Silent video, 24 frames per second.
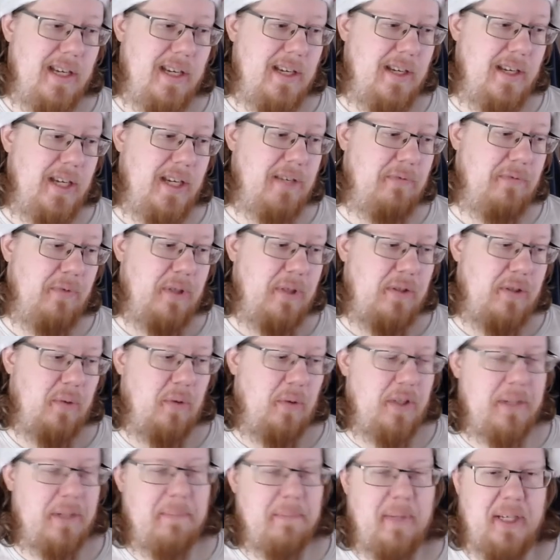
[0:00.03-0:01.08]
if we
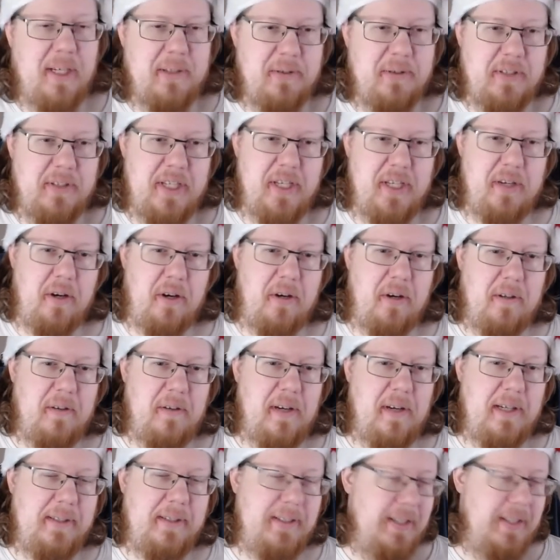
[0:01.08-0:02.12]
talk about
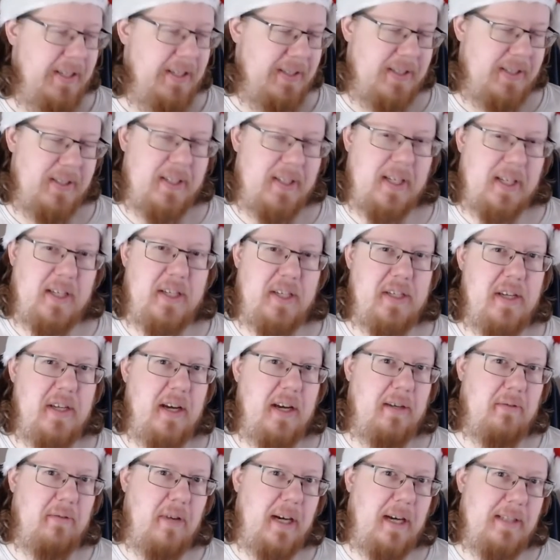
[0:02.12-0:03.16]
Kiara, is it
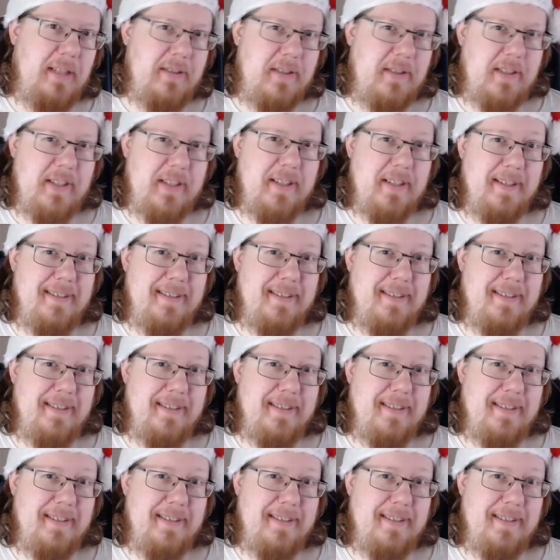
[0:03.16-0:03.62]
a Runt?